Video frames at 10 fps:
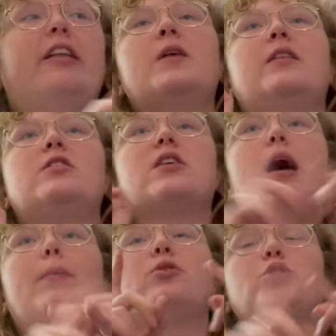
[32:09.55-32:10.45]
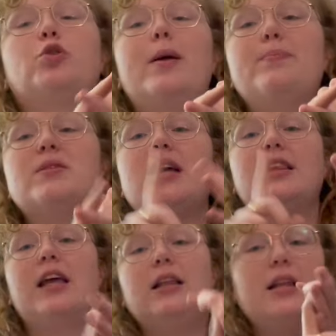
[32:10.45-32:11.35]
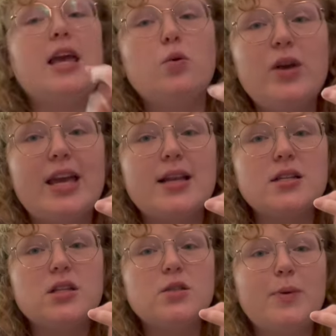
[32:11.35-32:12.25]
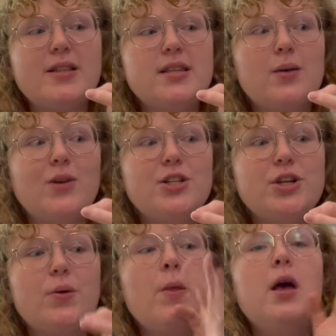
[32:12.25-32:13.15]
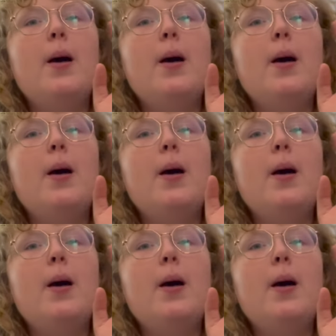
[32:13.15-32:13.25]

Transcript: like there's a couple trips and like lake weekend spreads that I want to do.